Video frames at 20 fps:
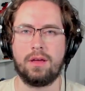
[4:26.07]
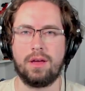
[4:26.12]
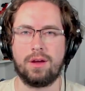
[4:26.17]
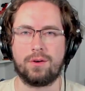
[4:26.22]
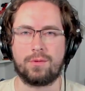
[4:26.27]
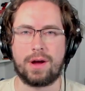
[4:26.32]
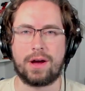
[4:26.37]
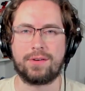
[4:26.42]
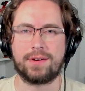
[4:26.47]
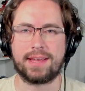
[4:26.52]

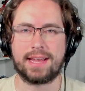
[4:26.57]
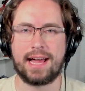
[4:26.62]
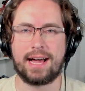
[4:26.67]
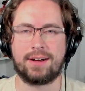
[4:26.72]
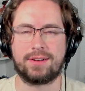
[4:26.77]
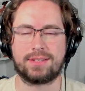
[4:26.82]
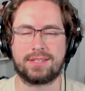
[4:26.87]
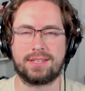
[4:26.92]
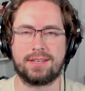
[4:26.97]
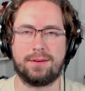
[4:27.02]
Rounding
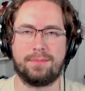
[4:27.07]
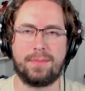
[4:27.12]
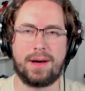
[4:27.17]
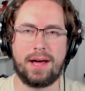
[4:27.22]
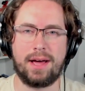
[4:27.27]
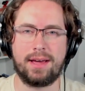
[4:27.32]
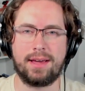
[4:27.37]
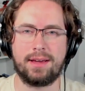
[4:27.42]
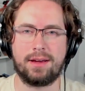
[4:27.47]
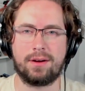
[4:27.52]
out
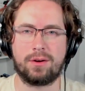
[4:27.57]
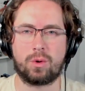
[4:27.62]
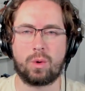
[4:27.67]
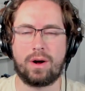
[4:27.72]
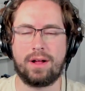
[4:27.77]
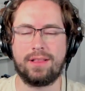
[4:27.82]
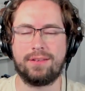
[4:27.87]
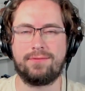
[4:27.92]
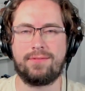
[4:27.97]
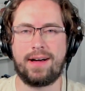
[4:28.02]
my
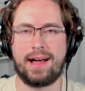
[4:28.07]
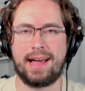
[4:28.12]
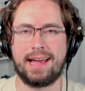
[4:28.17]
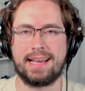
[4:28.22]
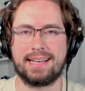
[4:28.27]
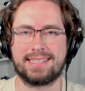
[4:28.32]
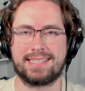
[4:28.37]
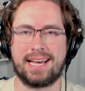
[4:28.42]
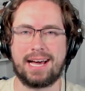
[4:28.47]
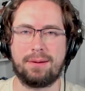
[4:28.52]

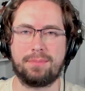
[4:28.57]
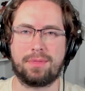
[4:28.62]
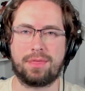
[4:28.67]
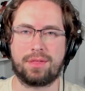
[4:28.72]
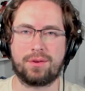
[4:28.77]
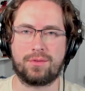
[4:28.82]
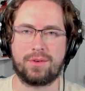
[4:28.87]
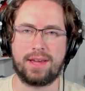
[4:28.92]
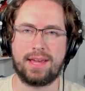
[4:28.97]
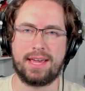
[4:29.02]
qualifying top
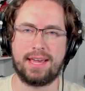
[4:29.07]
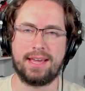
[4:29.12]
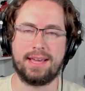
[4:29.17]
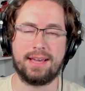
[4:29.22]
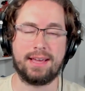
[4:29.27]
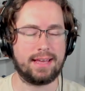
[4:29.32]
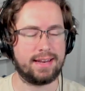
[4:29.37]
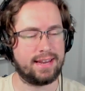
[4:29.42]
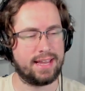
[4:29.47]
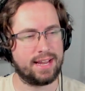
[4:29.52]
three,
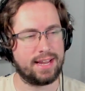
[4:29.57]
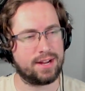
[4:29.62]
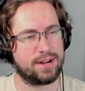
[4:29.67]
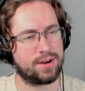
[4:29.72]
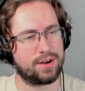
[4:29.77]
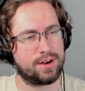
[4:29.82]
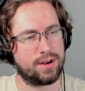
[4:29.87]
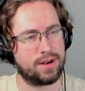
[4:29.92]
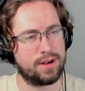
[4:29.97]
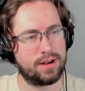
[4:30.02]
and
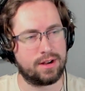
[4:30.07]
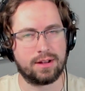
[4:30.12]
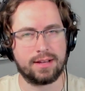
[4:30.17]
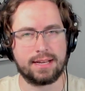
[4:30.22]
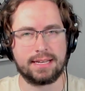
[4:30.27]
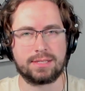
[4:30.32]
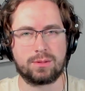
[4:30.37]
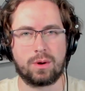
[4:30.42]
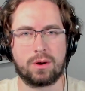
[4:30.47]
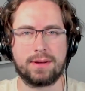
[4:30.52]
here
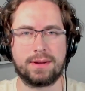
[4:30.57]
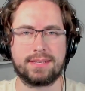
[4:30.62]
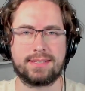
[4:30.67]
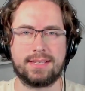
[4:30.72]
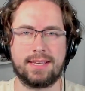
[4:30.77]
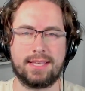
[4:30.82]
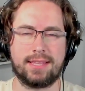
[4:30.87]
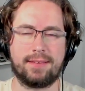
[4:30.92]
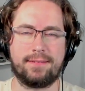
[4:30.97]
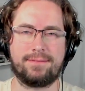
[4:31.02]
is where we
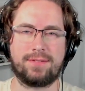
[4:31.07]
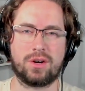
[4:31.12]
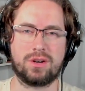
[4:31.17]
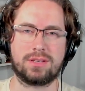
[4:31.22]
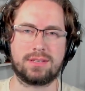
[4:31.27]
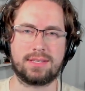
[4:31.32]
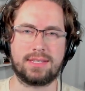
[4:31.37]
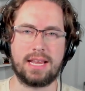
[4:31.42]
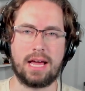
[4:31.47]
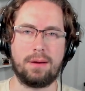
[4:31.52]
see the
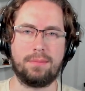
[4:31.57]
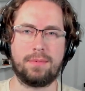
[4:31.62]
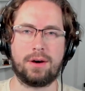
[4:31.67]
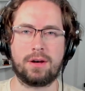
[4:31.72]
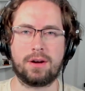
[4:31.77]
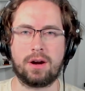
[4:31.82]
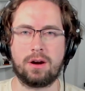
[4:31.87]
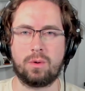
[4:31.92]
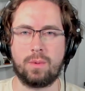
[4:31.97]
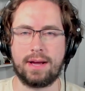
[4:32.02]
first step
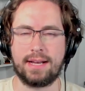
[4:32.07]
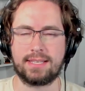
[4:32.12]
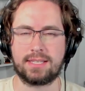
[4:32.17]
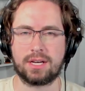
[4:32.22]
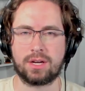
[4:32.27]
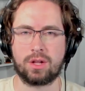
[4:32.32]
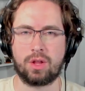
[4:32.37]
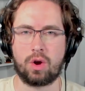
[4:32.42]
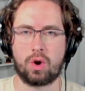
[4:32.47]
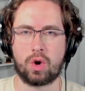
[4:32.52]
on our way to
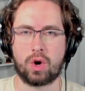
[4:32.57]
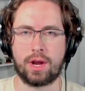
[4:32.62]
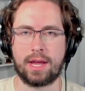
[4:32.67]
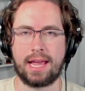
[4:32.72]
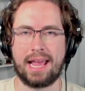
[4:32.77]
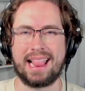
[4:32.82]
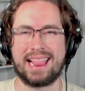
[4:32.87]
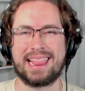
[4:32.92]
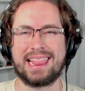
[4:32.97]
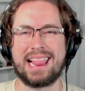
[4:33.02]

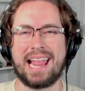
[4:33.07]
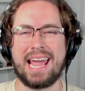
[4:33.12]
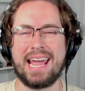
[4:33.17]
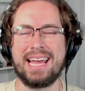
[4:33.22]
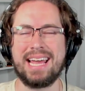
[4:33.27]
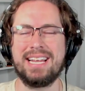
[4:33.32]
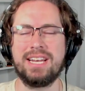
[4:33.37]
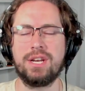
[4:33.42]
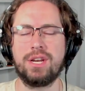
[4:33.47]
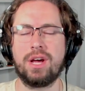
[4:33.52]
glory,
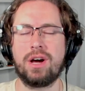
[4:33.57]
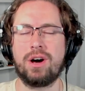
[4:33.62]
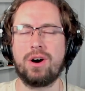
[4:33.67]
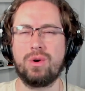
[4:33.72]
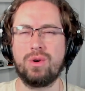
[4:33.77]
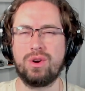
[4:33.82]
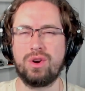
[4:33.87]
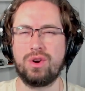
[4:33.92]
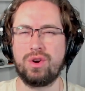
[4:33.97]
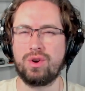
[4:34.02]

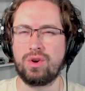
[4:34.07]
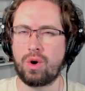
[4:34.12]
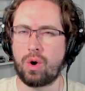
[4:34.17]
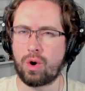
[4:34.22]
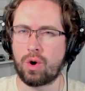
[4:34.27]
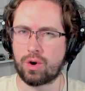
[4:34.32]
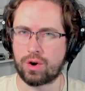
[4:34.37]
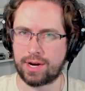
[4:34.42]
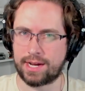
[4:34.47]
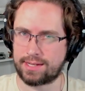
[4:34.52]
Lando
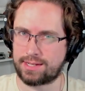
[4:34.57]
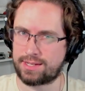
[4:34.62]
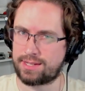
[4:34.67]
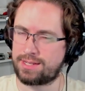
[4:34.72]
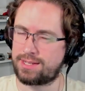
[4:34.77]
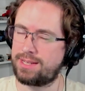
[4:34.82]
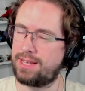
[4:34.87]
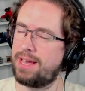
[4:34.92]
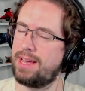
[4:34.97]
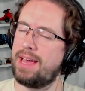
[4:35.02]

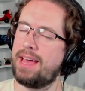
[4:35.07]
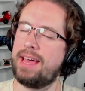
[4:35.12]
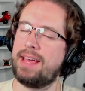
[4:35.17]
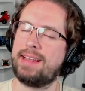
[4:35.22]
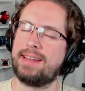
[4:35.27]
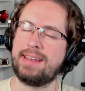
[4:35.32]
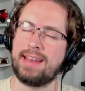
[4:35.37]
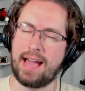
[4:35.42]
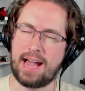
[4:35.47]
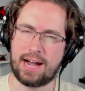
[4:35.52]
Norris.
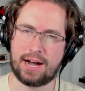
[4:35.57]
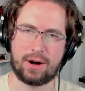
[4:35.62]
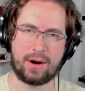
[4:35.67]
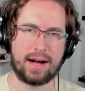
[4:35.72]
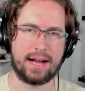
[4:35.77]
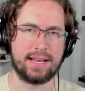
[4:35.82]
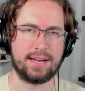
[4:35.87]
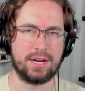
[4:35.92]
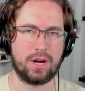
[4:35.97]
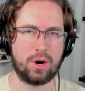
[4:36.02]
Now,
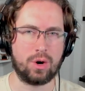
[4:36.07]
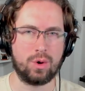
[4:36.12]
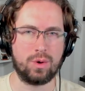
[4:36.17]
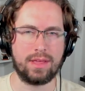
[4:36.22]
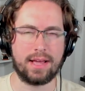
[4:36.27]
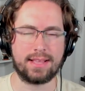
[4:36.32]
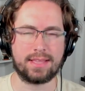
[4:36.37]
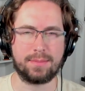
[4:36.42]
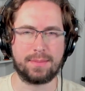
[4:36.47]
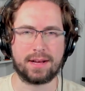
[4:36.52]
I know
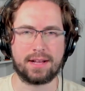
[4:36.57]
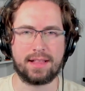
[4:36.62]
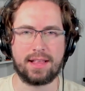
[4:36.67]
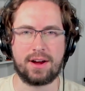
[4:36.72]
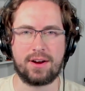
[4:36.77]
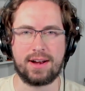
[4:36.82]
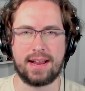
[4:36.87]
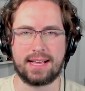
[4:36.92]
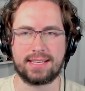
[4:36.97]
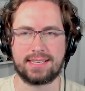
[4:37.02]
that the
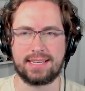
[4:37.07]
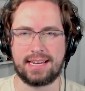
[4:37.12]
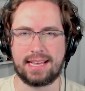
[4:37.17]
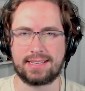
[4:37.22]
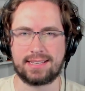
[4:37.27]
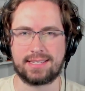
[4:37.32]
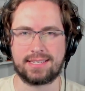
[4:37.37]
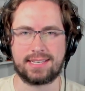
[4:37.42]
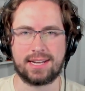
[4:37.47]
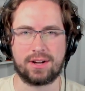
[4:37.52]
McLaren hasn't
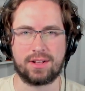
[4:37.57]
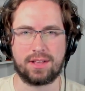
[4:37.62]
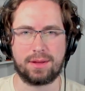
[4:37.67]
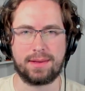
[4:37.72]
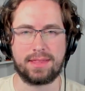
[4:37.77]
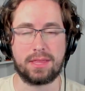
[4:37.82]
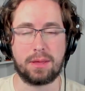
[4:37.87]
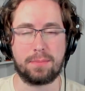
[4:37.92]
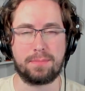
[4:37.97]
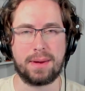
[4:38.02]
necessarily
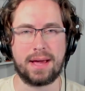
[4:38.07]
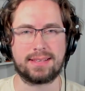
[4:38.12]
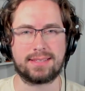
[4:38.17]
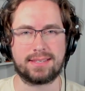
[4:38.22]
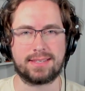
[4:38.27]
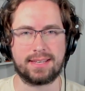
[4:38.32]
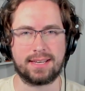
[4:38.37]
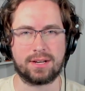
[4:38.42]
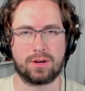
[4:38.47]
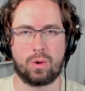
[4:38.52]
been the
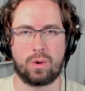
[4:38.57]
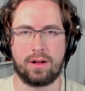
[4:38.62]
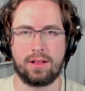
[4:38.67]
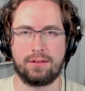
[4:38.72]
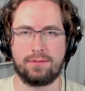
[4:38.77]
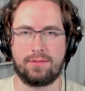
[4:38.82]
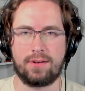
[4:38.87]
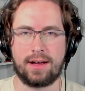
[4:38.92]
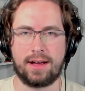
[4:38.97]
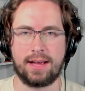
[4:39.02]
best in
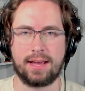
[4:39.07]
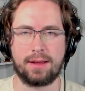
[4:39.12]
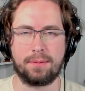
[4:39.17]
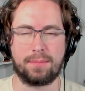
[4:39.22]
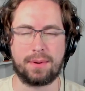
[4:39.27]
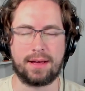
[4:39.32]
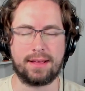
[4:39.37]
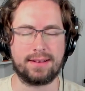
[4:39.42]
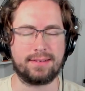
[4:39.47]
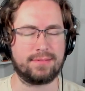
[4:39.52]
qualifying,
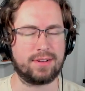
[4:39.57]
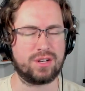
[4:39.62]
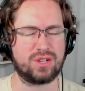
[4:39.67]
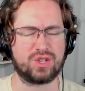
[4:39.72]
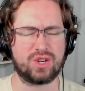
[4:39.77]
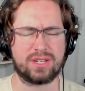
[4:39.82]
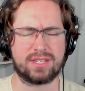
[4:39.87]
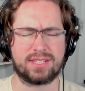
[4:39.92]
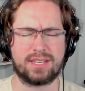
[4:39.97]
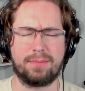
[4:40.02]
but there's
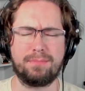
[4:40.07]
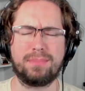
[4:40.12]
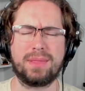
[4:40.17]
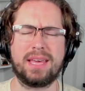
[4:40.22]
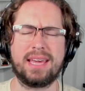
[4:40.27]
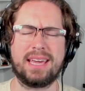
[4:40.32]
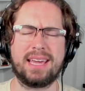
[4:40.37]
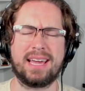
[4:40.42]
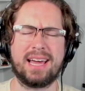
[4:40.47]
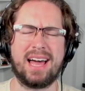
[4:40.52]
just
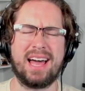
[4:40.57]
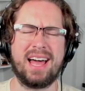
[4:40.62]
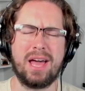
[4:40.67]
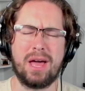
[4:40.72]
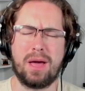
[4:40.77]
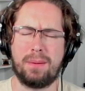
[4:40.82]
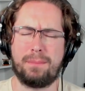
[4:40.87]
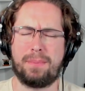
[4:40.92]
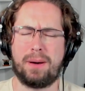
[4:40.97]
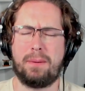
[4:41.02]
something
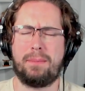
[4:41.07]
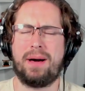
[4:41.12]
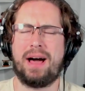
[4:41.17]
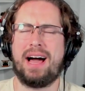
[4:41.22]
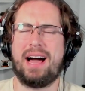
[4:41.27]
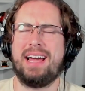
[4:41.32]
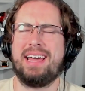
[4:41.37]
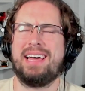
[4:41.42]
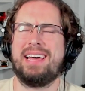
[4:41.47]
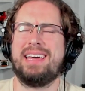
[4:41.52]

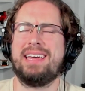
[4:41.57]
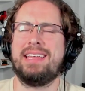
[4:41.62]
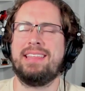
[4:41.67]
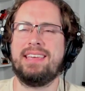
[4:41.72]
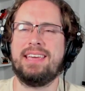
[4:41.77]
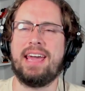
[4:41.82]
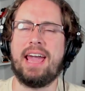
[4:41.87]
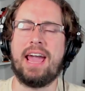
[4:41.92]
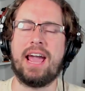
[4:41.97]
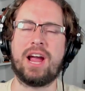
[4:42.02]
papaya in
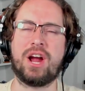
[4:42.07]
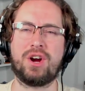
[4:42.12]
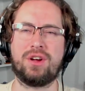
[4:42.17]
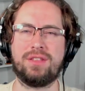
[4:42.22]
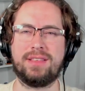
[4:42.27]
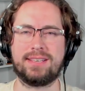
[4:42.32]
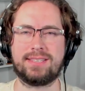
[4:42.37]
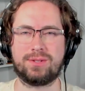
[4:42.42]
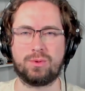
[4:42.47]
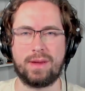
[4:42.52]
the air
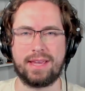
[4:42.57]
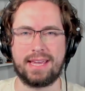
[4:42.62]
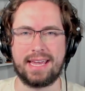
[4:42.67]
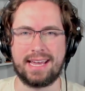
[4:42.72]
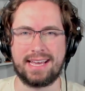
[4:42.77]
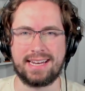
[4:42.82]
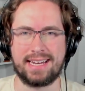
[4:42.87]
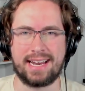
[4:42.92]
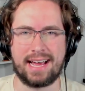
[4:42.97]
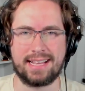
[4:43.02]
this
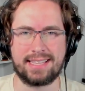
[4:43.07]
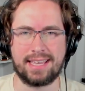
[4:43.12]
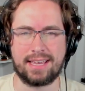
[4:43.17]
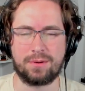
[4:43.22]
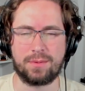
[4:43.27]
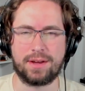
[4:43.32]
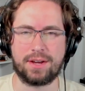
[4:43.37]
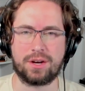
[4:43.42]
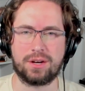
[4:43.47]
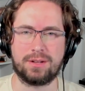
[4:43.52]
weekend, and I think
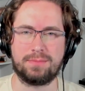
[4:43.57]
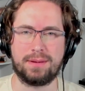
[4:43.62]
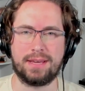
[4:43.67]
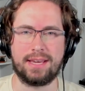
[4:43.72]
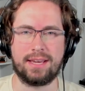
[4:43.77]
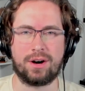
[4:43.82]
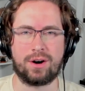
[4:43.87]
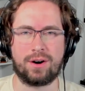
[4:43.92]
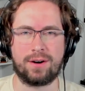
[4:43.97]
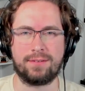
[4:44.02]
we could
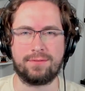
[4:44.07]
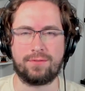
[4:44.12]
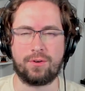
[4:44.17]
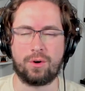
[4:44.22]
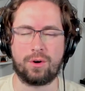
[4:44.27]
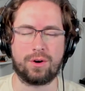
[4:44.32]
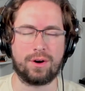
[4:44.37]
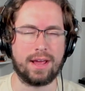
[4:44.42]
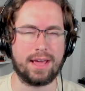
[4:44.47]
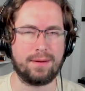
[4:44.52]
be on
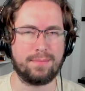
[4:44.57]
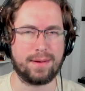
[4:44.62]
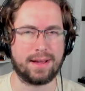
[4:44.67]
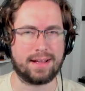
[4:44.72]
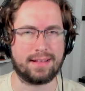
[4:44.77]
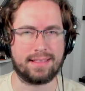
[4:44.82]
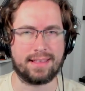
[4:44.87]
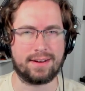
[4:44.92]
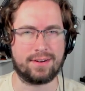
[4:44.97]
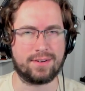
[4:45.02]
for a
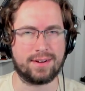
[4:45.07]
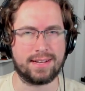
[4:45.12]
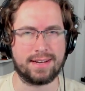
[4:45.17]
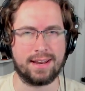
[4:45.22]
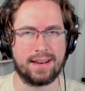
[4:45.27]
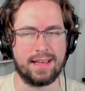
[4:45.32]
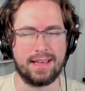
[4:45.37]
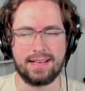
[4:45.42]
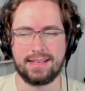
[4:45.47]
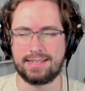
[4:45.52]

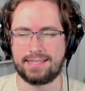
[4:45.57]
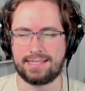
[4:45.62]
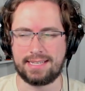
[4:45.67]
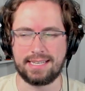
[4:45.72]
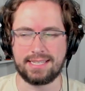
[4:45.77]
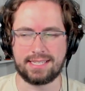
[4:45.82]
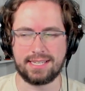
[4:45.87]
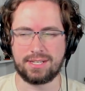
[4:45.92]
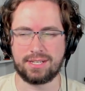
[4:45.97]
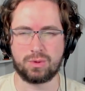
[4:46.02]
McLaren
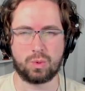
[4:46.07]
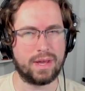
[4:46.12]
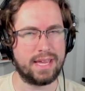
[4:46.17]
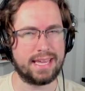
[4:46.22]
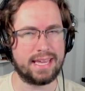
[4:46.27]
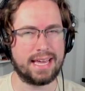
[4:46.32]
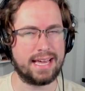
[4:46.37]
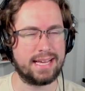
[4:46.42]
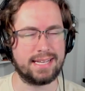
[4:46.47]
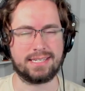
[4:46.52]
decent
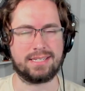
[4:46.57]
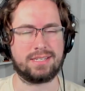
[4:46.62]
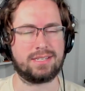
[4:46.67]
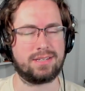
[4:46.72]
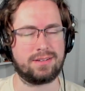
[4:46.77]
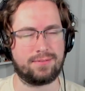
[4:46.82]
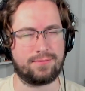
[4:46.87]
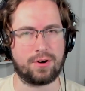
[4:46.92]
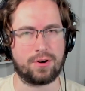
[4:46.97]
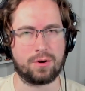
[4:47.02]
weekend
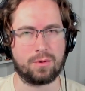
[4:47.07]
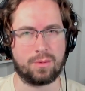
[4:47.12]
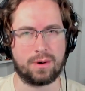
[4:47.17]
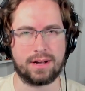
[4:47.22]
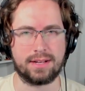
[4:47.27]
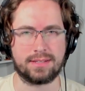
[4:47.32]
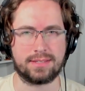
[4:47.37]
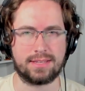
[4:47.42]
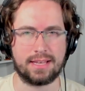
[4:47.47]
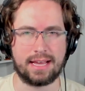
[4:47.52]
for
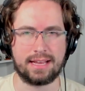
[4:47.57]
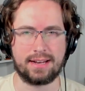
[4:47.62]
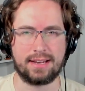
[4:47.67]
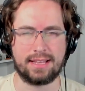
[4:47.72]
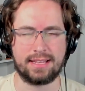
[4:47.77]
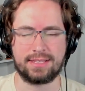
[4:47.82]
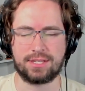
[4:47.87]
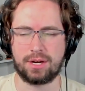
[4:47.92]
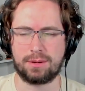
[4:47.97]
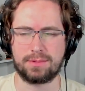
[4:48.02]
once
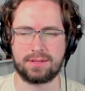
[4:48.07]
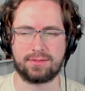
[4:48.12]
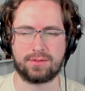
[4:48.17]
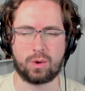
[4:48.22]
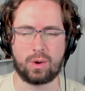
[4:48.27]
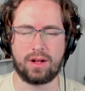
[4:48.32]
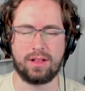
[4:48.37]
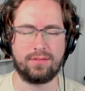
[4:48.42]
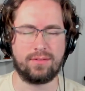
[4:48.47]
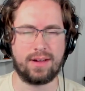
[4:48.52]
in terms of
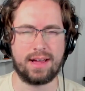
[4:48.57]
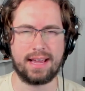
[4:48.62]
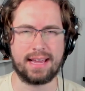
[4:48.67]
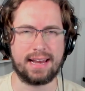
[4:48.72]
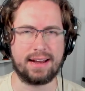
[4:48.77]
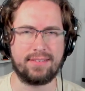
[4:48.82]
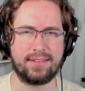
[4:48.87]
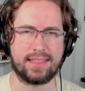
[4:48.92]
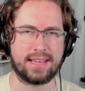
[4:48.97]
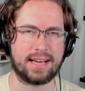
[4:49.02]
qualifying
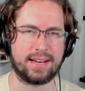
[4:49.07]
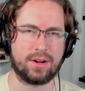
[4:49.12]
and everything.